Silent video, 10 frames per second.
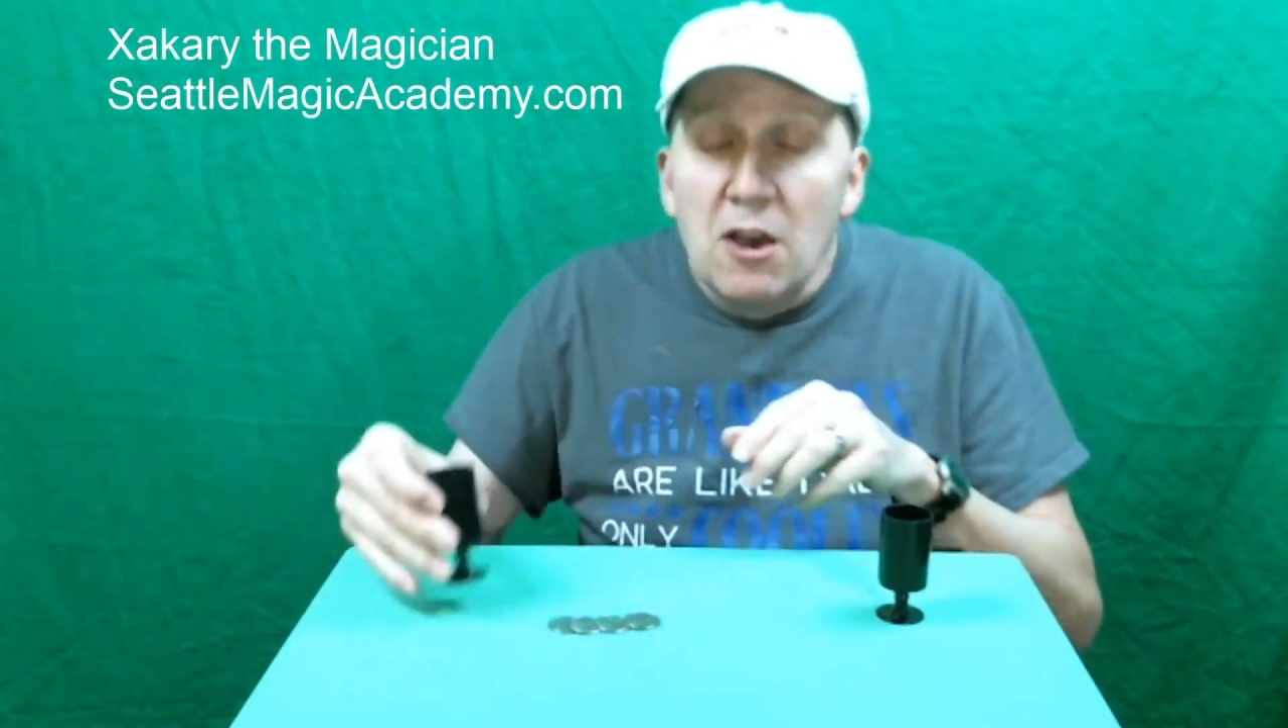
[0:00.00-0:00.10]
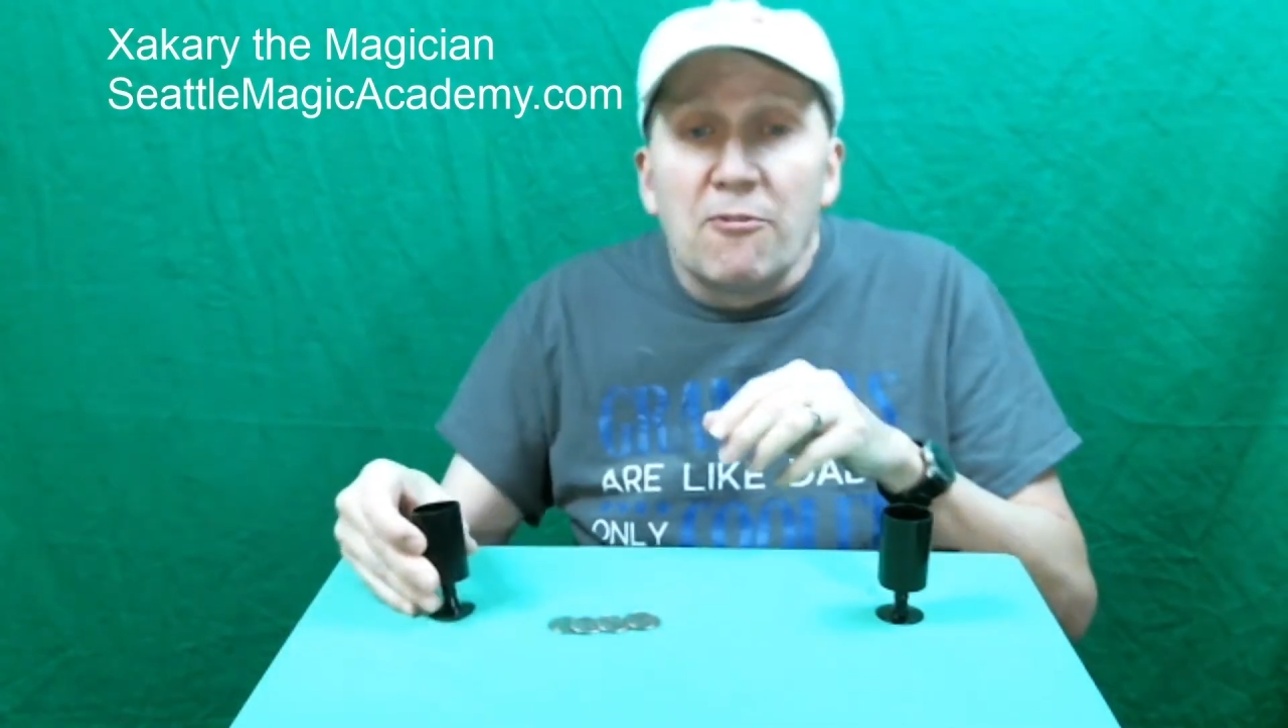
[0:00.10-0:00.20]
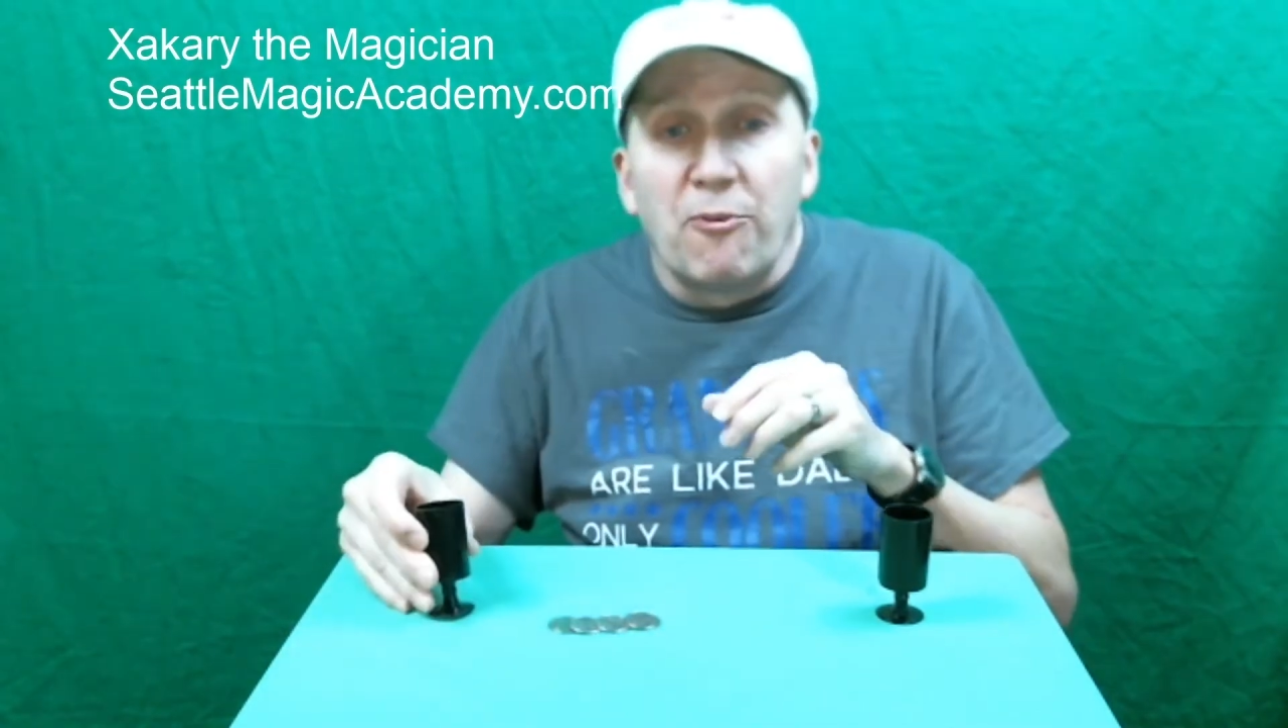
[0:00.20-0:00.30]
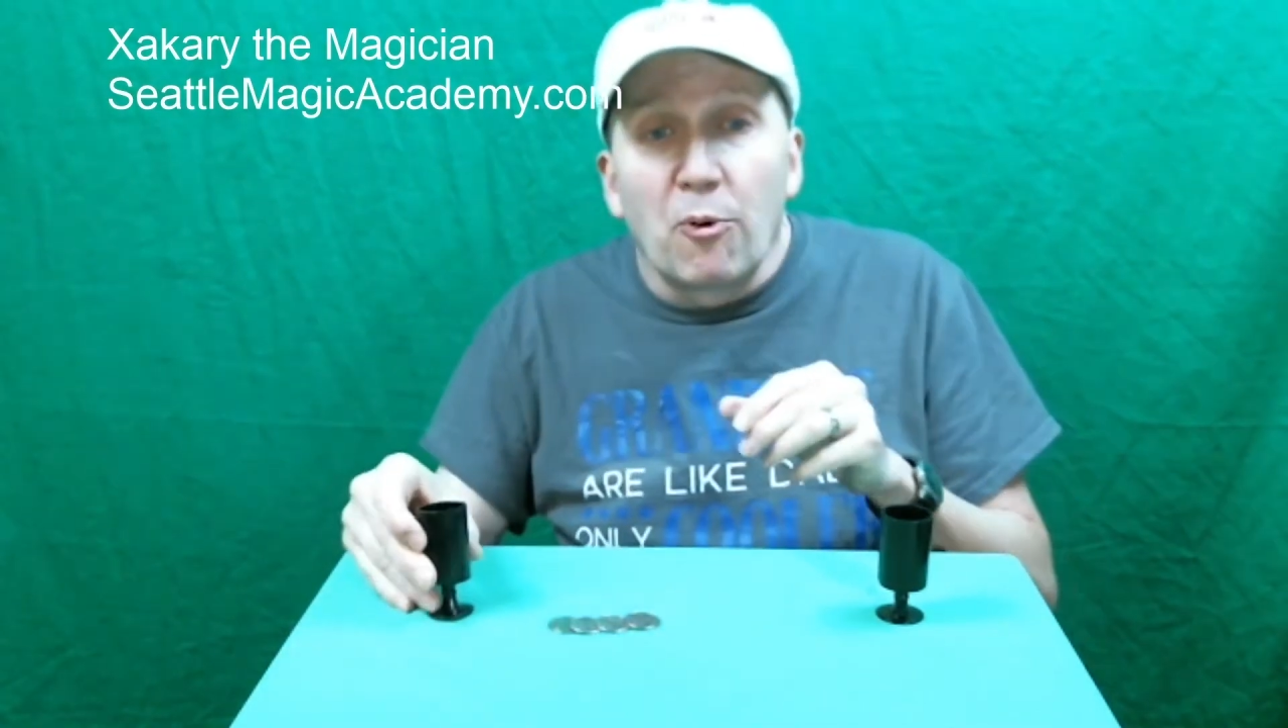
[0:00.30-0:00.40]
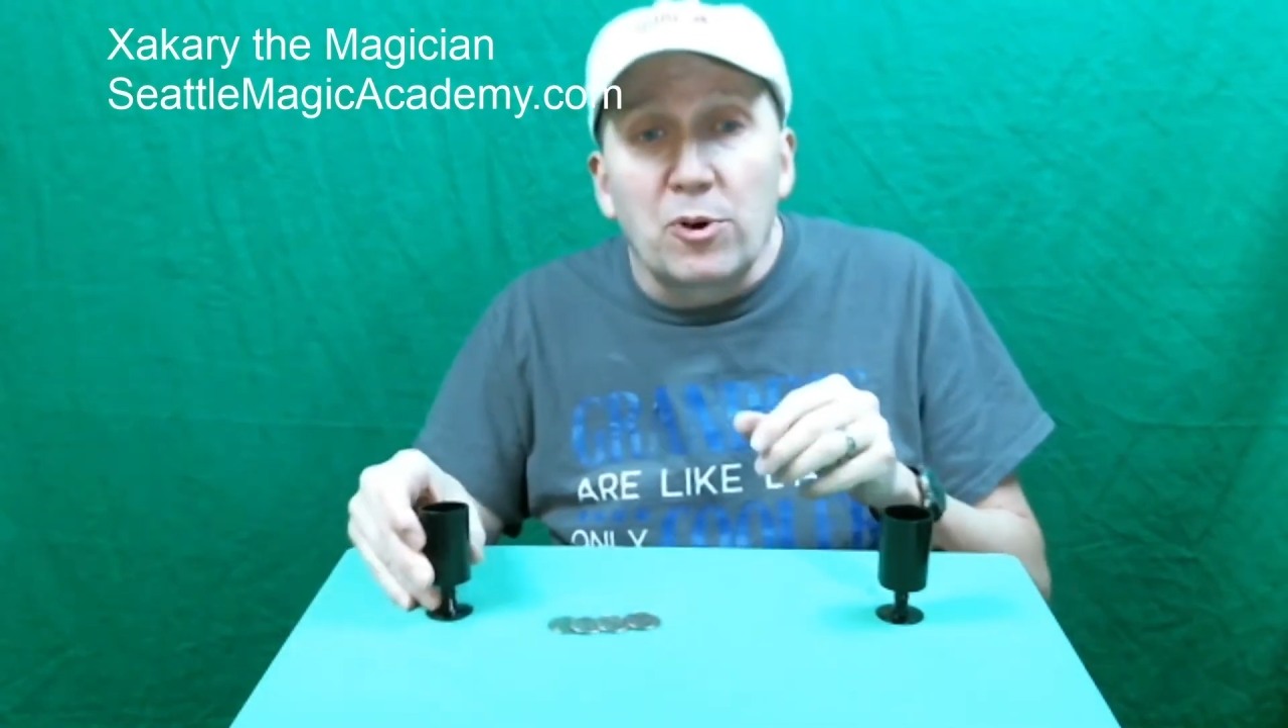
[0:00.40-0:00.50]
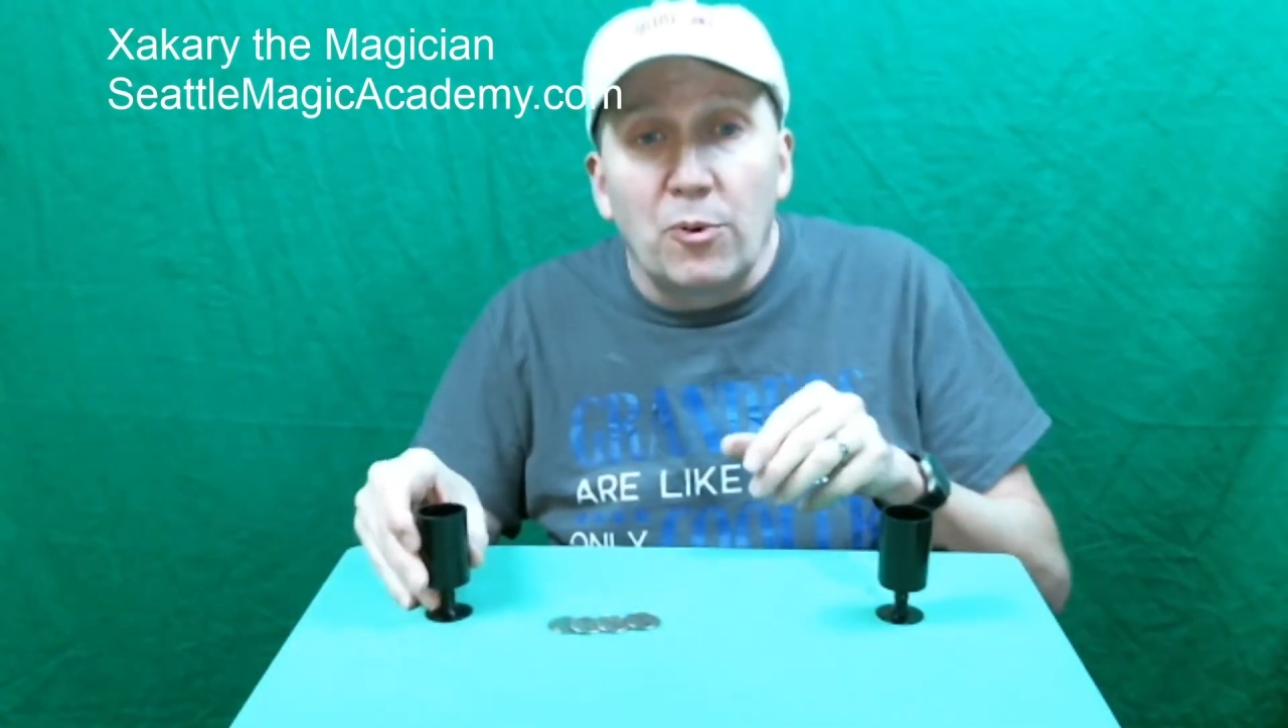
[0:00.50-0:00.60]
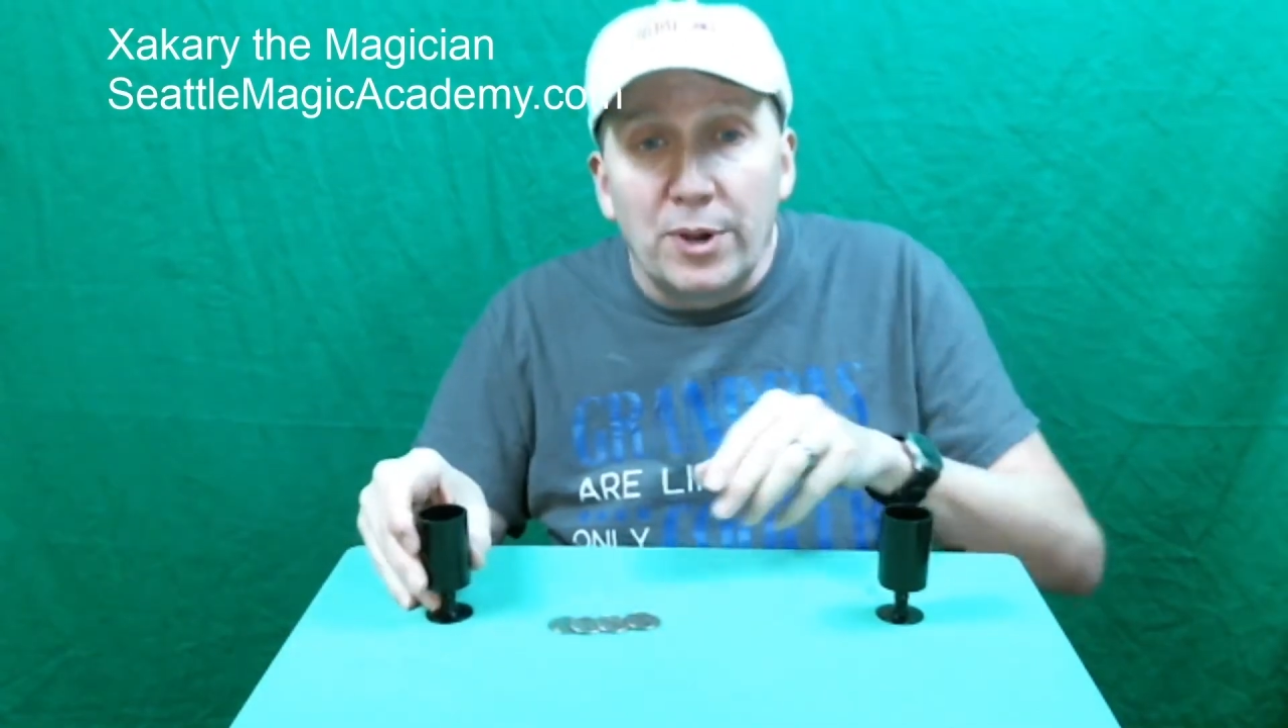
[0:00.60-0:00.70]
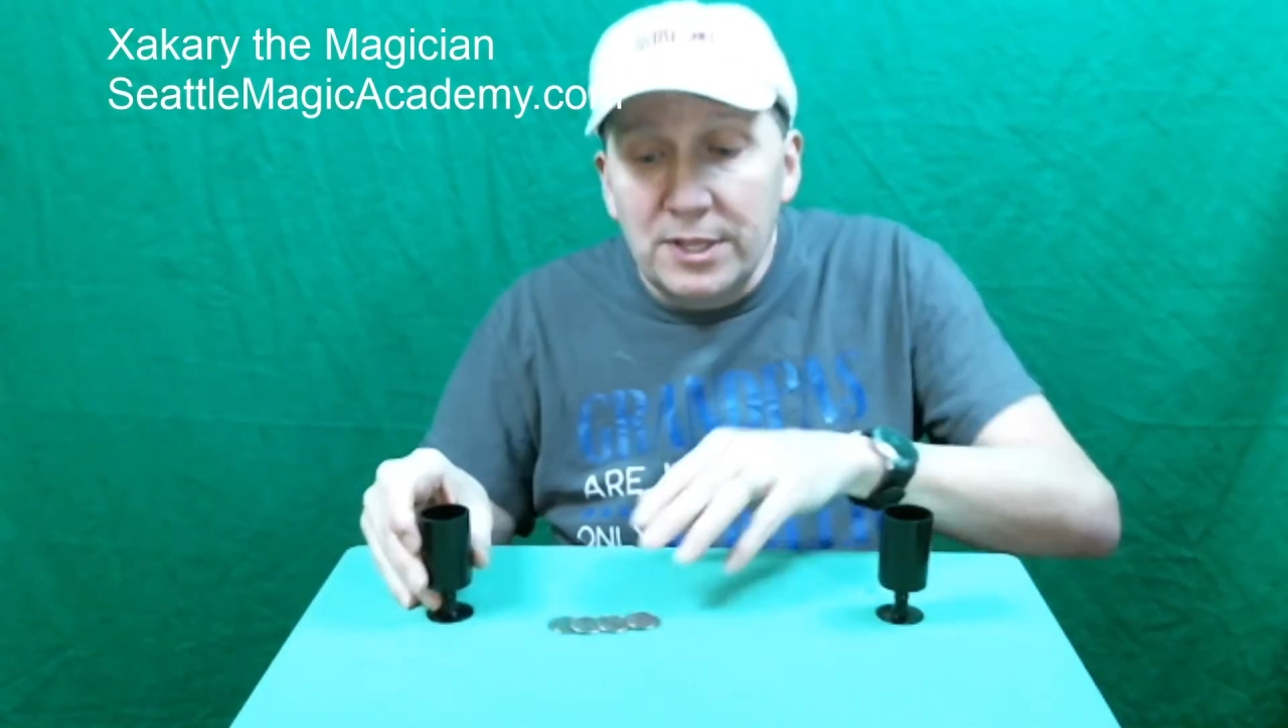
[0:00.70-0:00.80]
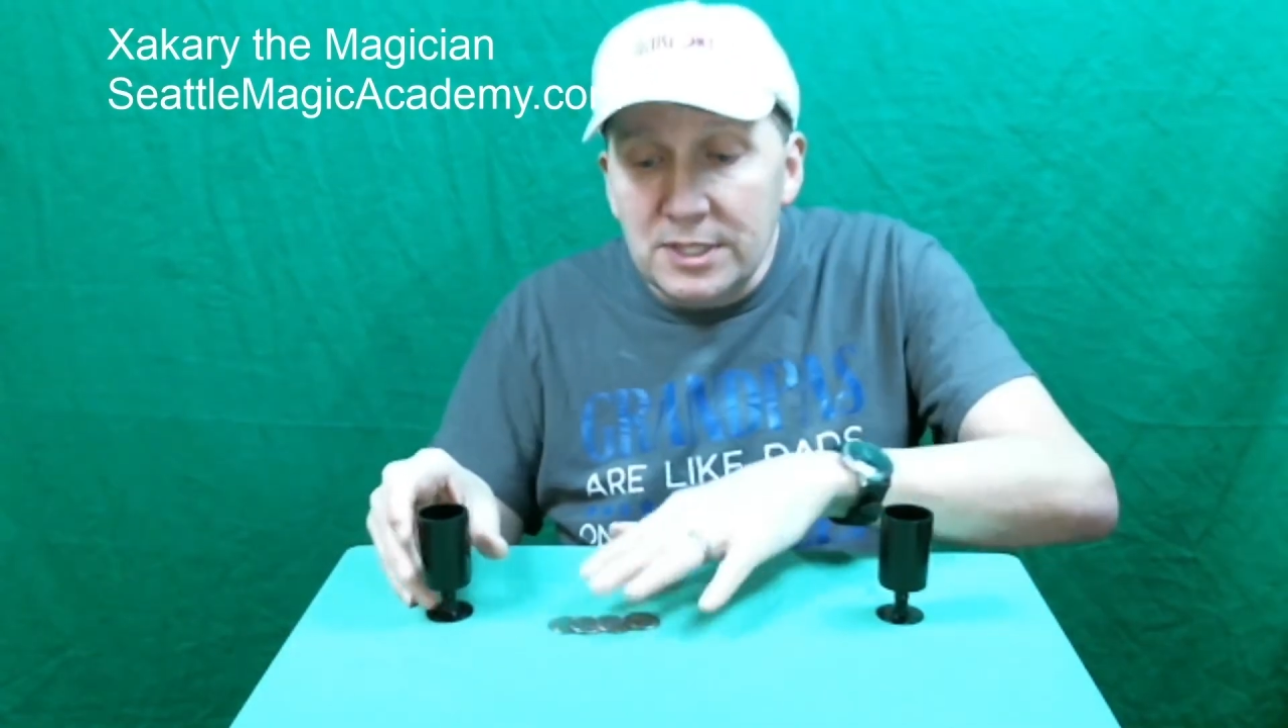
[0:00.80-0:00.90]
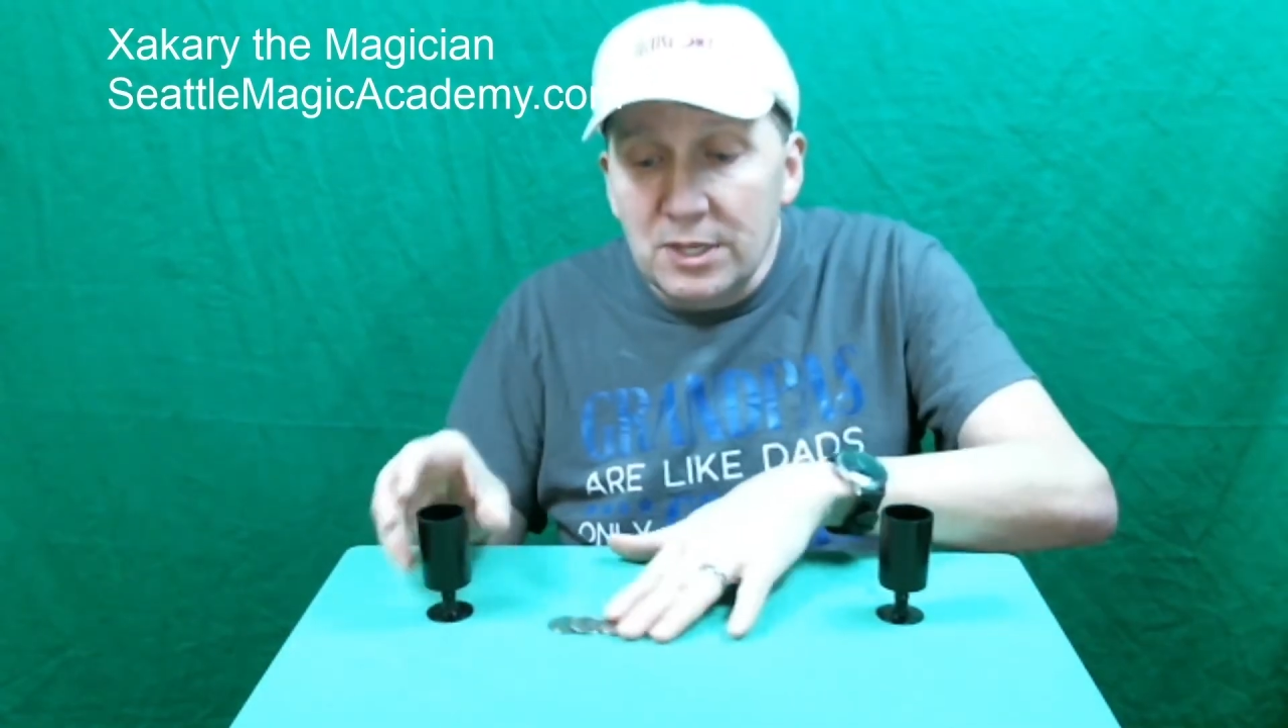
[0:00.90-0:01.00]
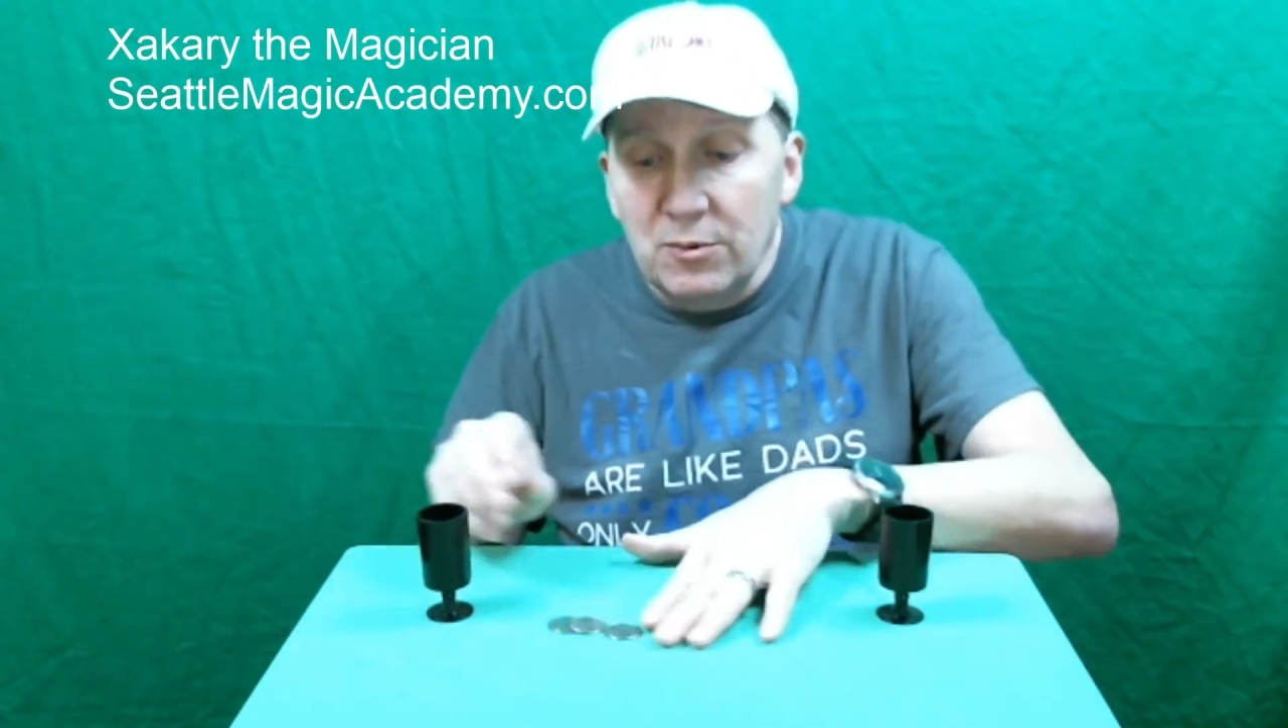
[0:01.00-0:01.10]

four coins,